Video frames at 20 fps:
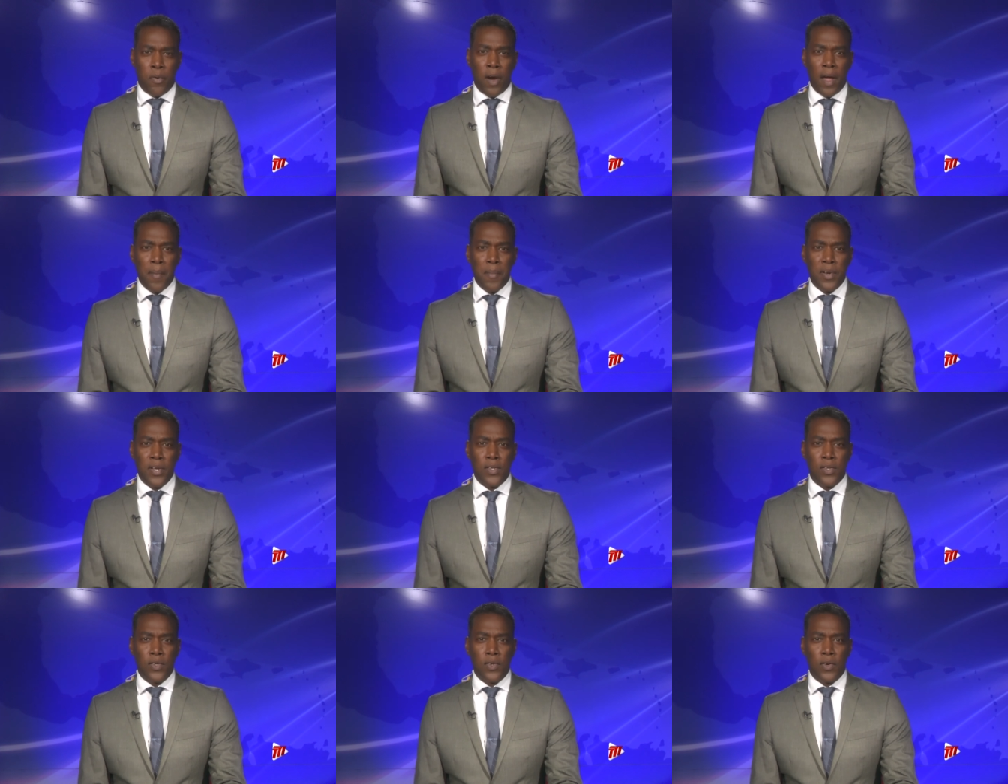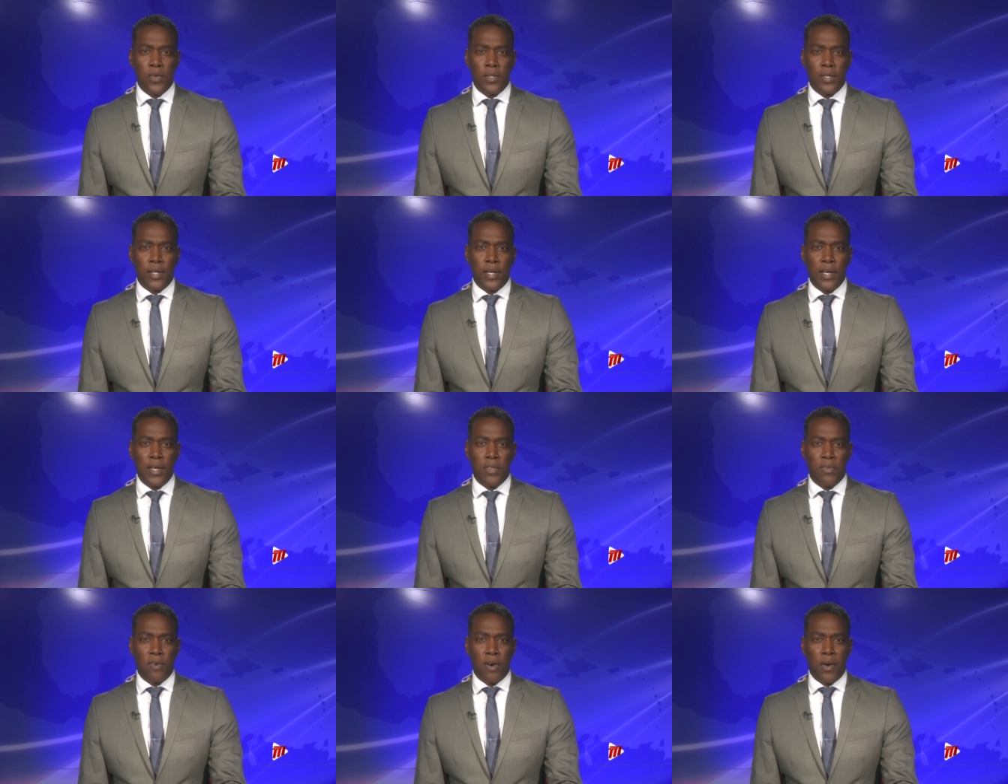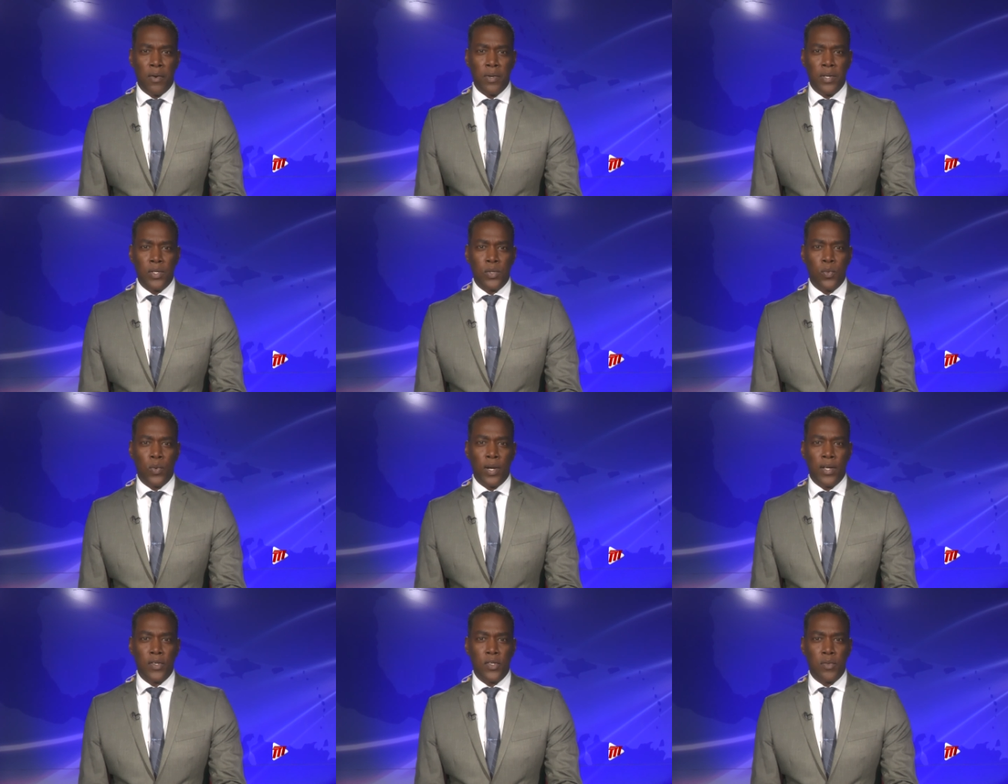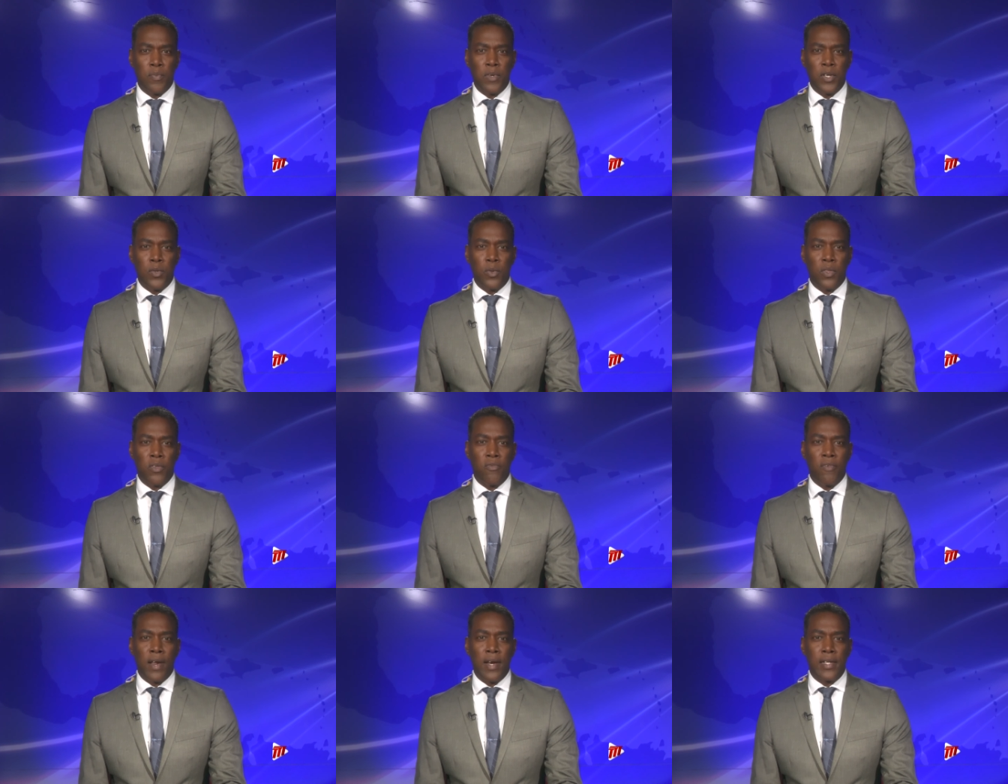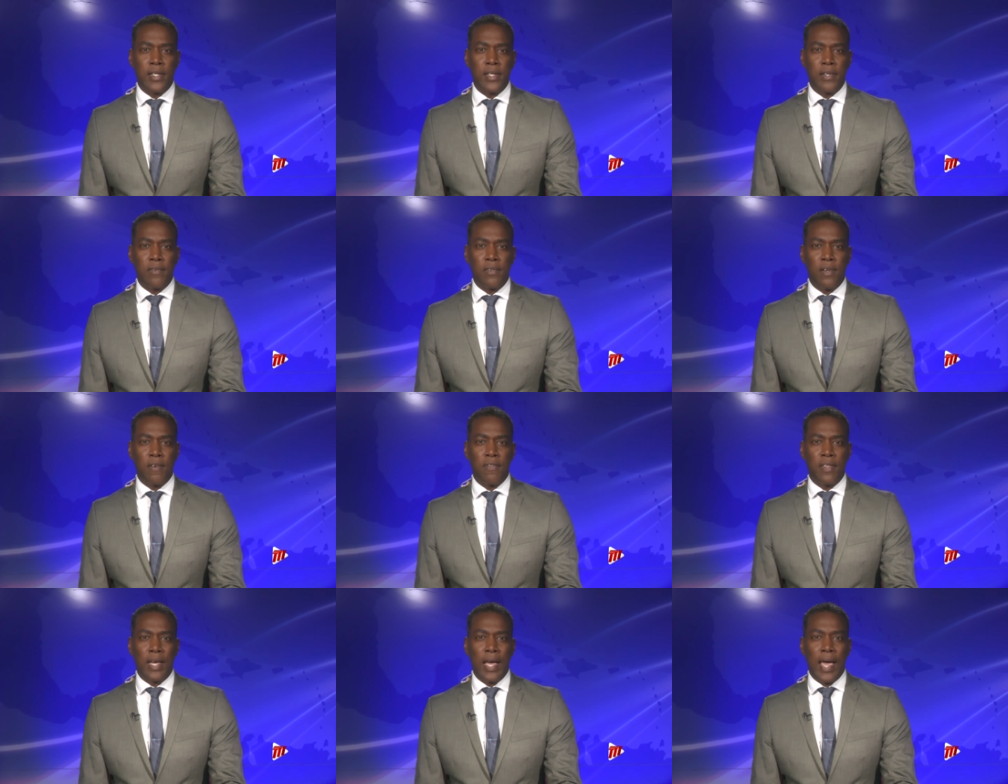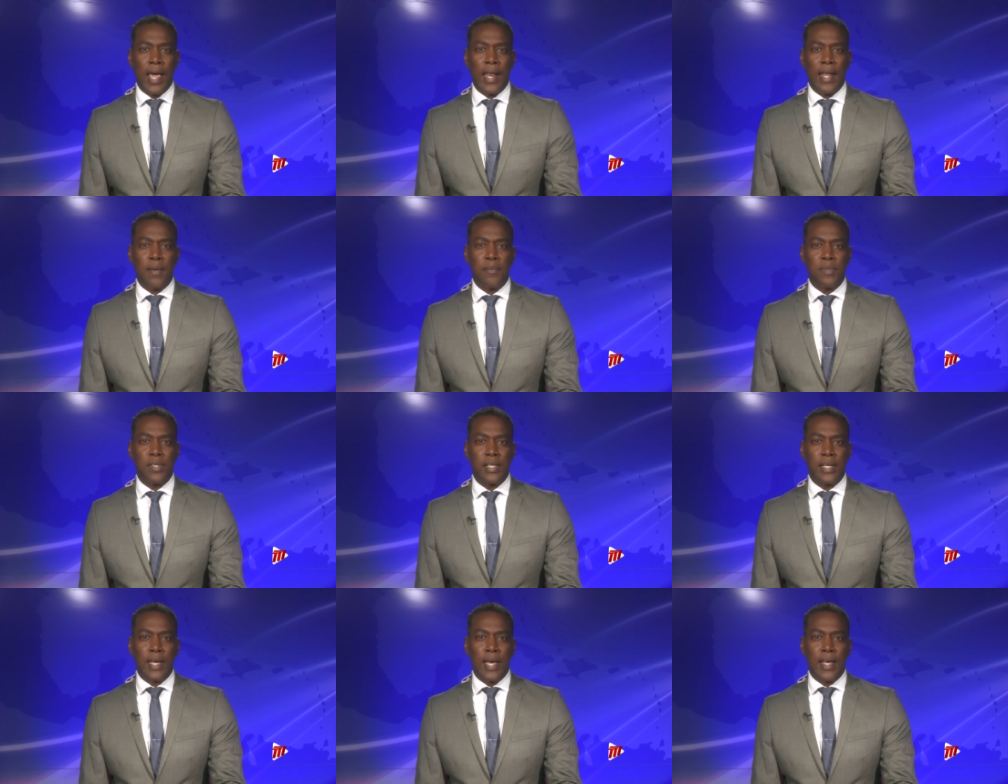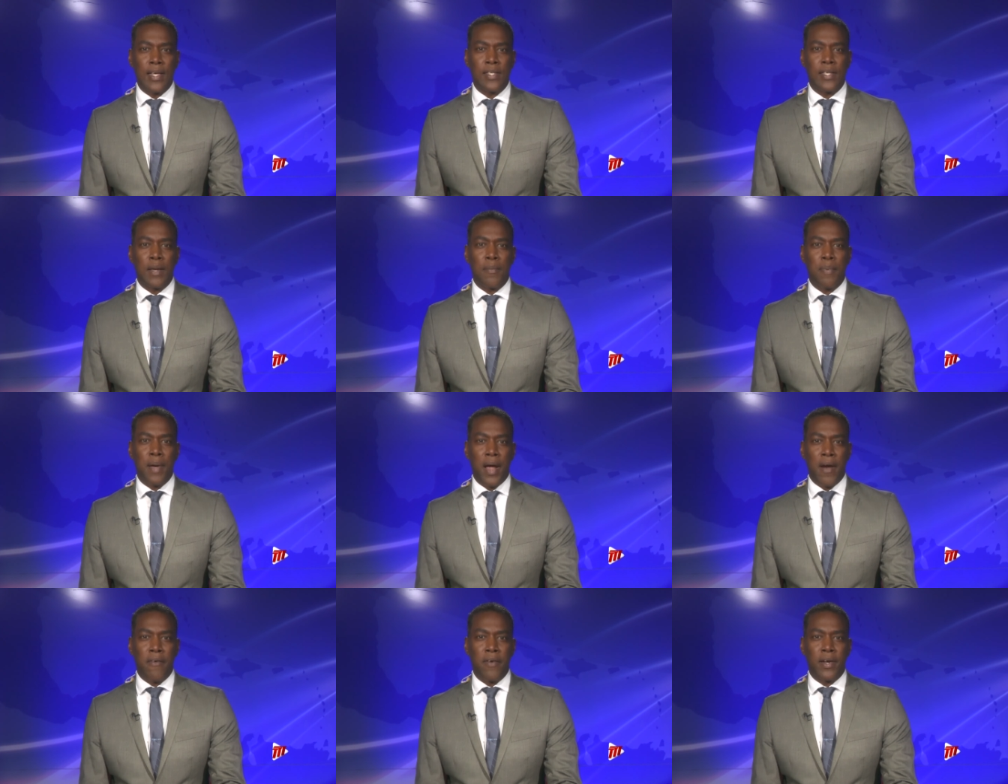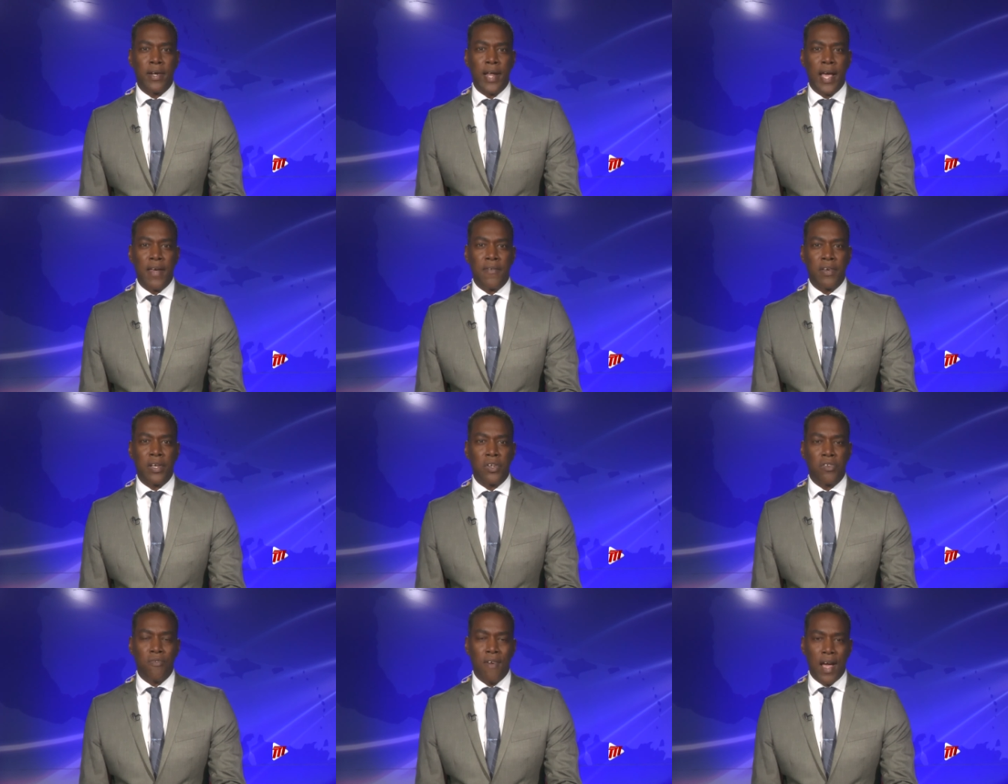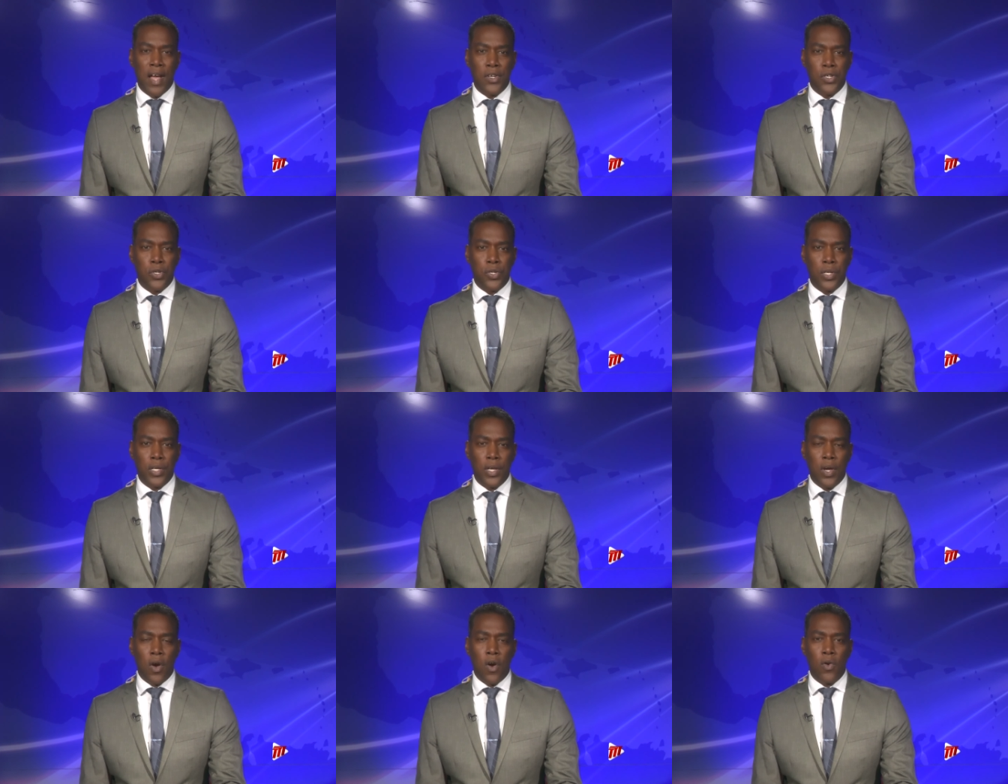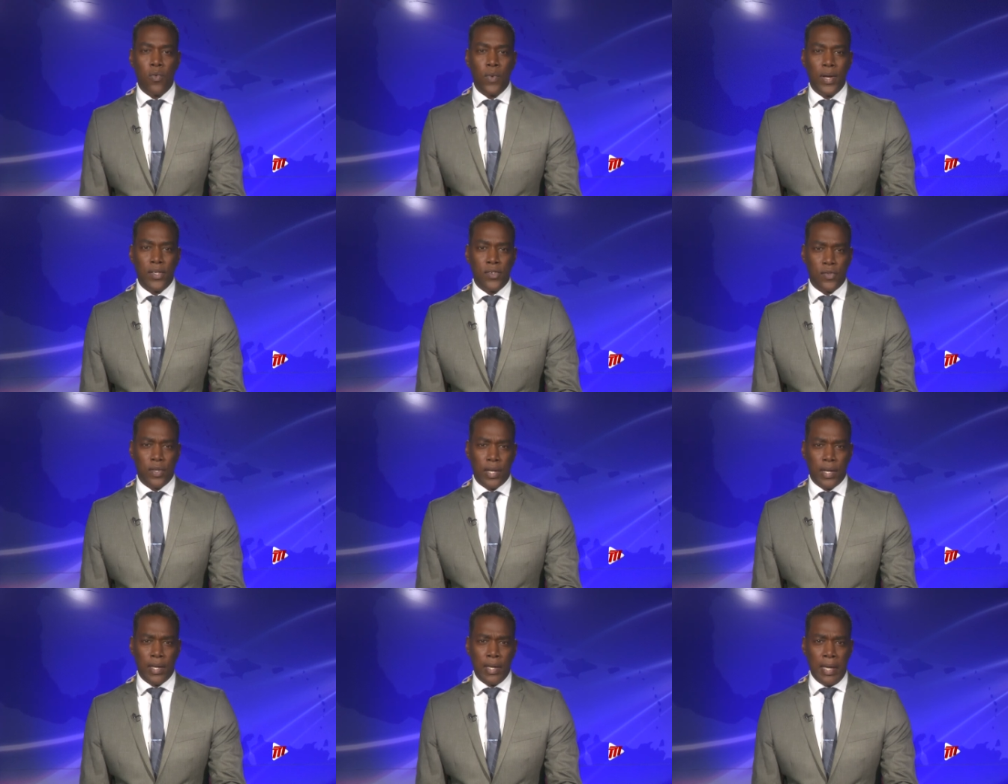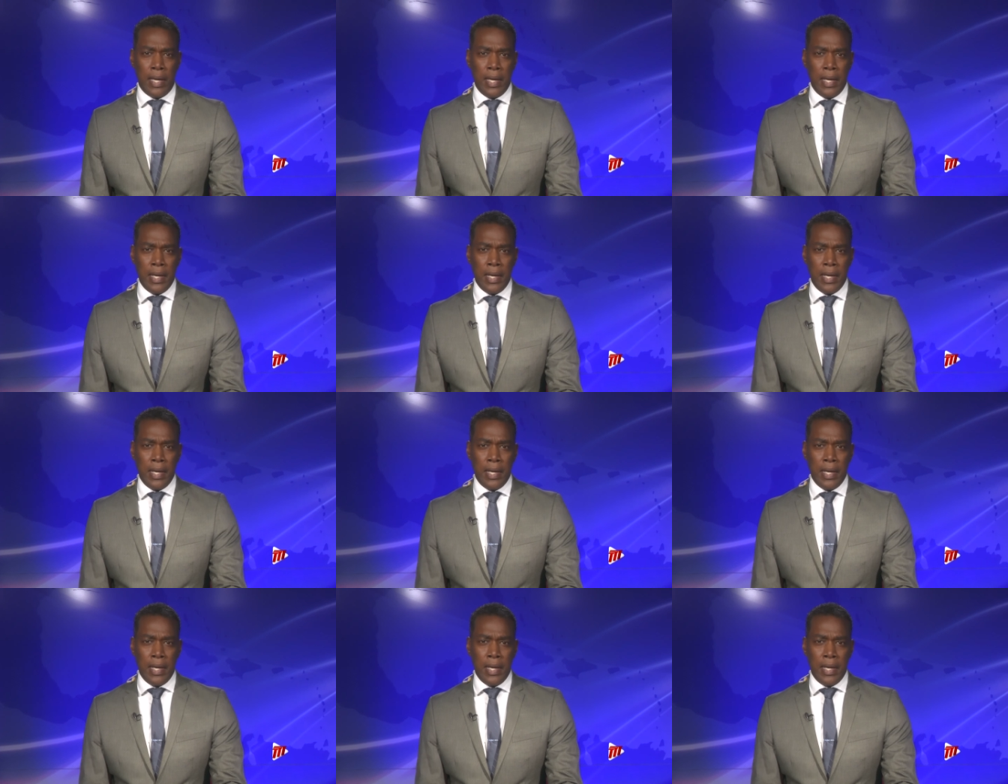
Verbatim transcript: Prime Minister Doctor Keith Rowley is willing to meet with relatives of the L M C S Paria diving tragedy on Wednesday.